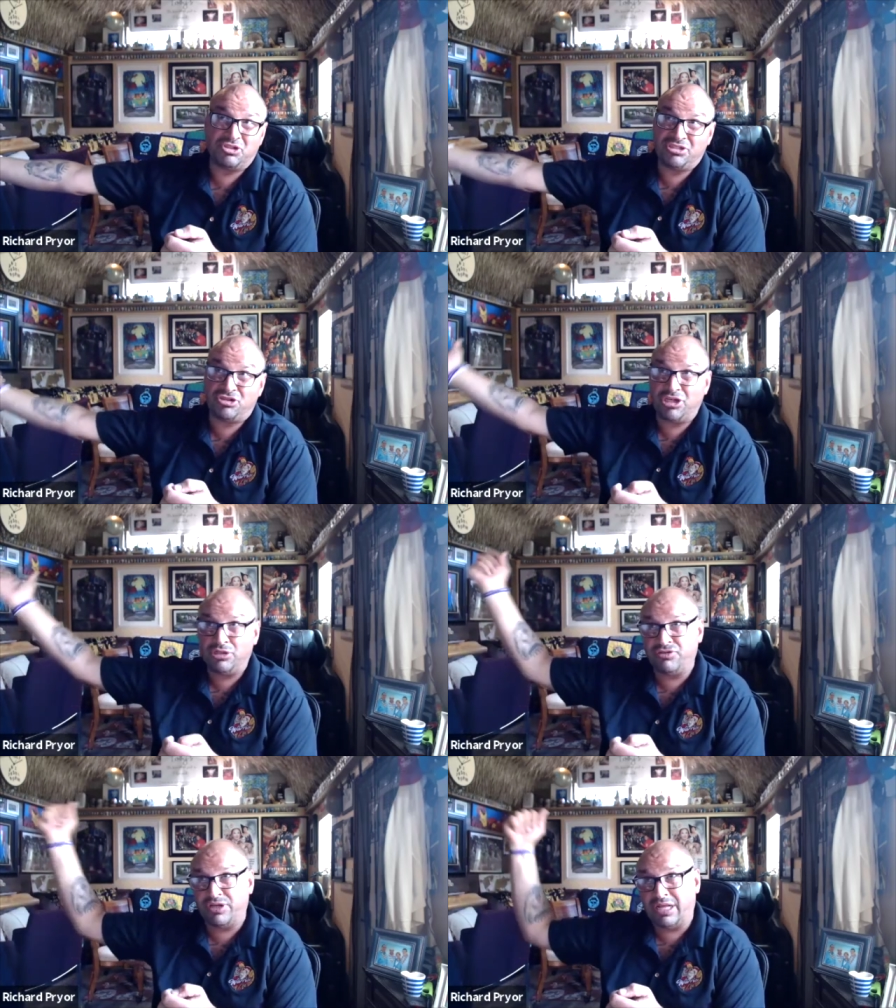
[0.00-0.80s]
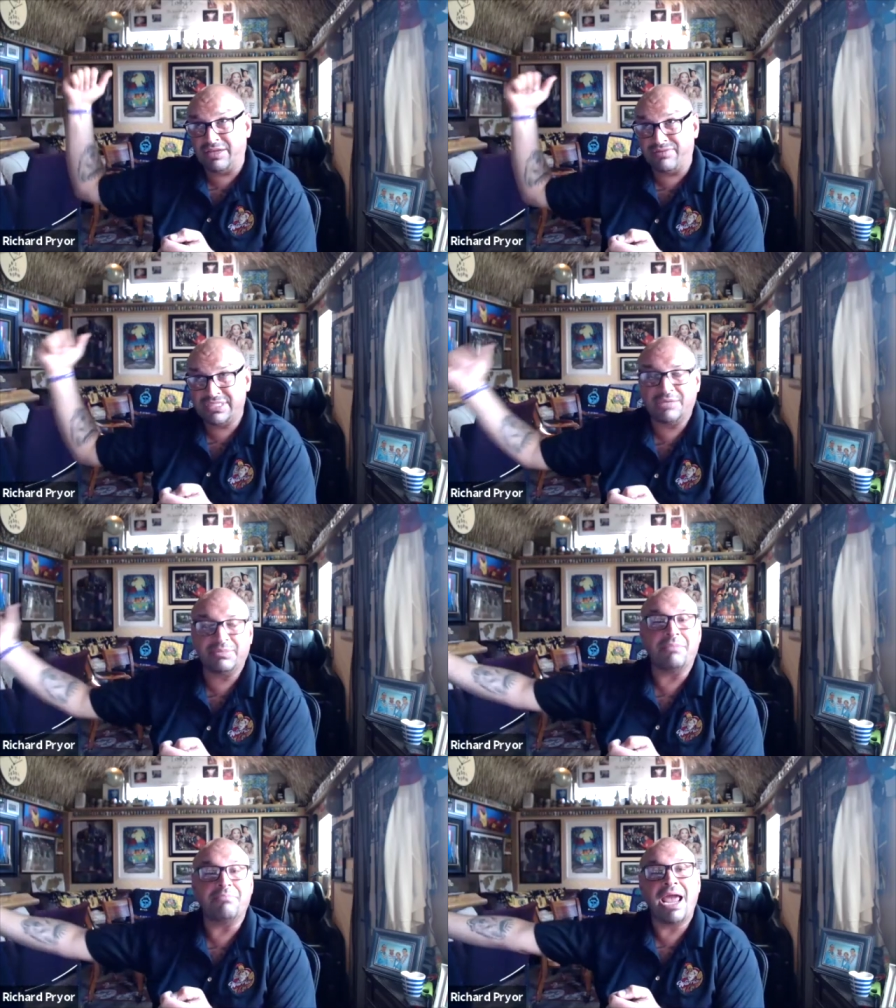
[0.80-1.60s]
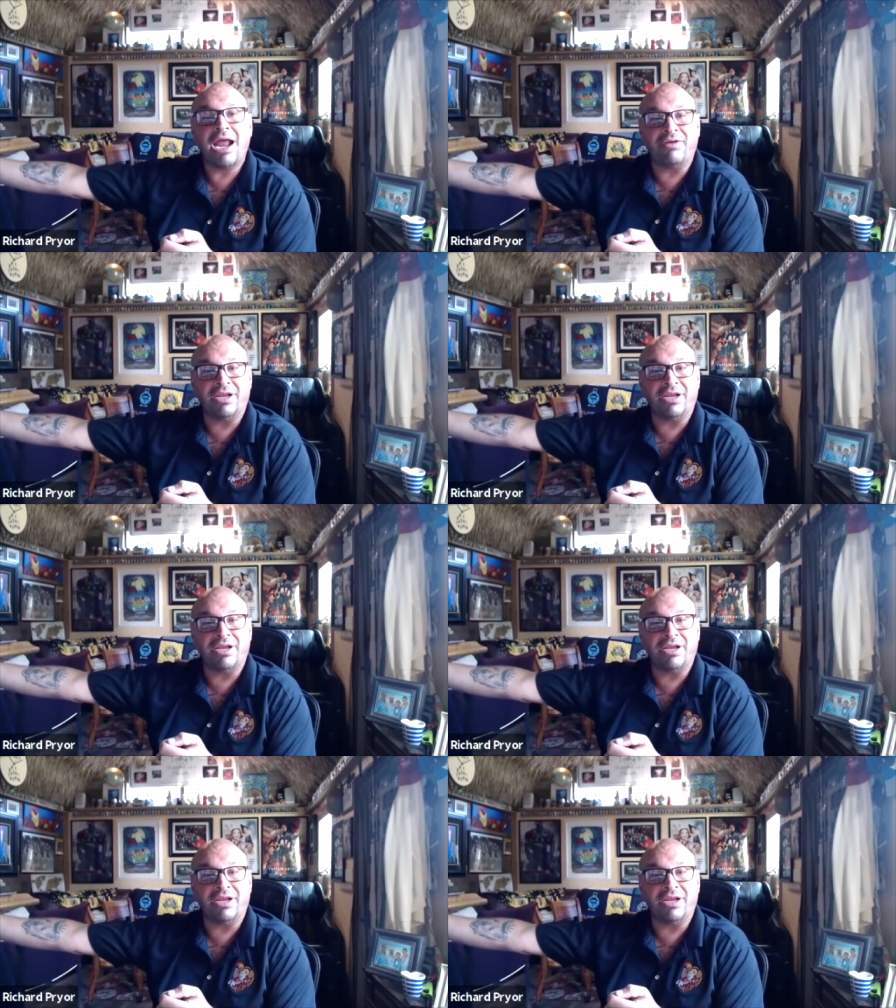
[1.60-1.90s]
children, I'll never see him get married.